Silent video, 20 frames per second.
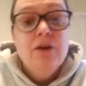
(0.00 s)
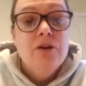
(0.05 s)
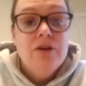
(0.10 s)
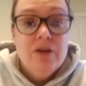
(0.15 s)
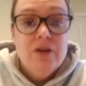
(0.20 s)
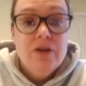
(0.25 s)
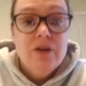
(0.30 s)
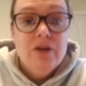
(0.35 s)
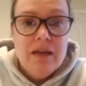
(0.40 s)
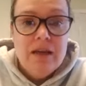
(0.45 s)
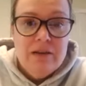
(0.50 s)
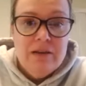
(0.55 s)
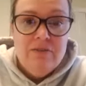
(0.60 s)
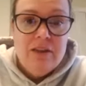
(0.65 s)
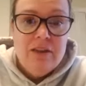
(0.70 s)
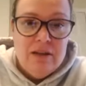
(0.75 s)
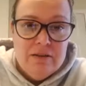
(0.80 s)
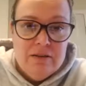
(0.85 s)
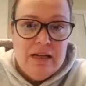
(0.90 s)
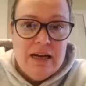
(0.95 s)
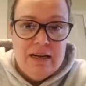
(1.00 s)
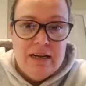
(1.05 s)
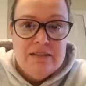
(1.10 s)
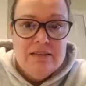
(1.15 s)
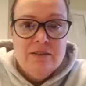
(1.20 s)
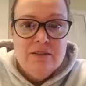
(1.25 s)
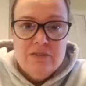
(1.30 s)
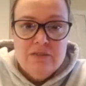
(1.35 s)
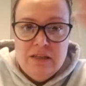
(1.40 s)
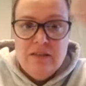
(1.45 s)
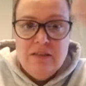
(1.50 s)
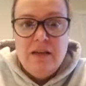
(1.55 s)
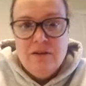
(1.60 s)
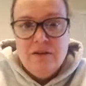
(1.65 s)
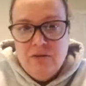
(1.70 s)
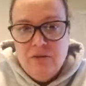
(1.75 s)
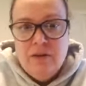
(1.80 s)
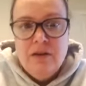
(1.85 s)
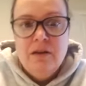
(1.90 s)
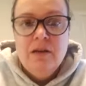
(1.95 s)
You're going to give the naloxone and then do
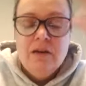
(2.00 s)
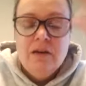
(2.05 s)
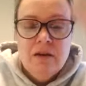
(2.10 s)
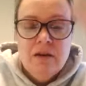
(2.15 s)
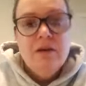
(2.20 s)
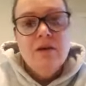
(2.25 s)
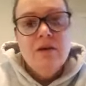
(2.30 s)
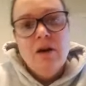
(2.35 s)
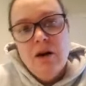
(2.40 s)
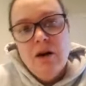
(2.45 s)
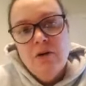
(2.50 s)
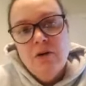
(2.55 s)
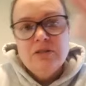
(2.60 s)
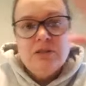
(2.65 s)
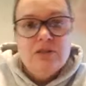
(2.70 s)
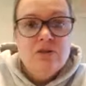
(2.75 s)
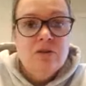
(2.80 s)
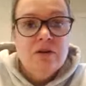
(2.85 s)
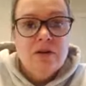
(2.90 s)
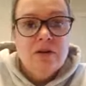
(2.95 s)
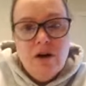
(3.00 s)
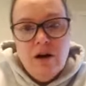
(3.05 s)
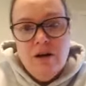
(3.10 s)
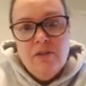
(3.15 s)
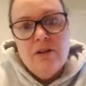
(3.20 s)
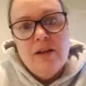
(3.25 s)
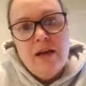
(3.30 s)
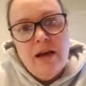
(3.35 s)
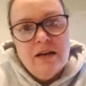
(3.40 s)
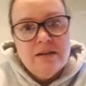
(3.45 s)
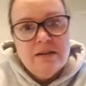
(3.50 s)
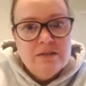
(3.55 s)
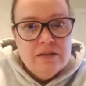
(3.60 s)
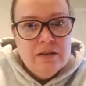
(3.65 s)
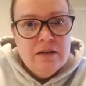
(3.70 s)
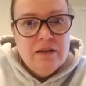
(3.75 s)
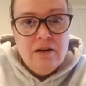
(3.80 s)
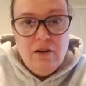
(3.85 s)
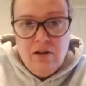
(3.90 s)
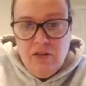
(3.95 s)
the O2 and call the doctor
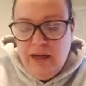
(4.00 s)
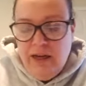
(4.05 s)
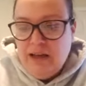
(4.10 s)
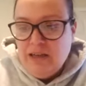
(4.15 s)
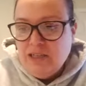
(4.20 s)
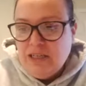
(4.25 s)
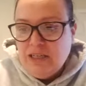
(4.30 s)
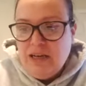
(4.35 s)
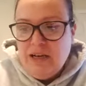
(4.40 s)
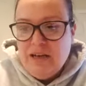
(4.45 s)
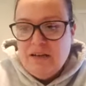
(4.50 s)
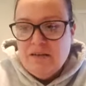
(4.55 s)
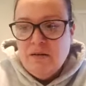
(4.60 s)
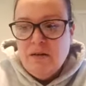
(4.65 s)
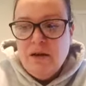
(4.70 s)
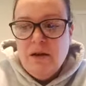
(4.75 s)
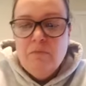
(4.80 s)
and all that jazz.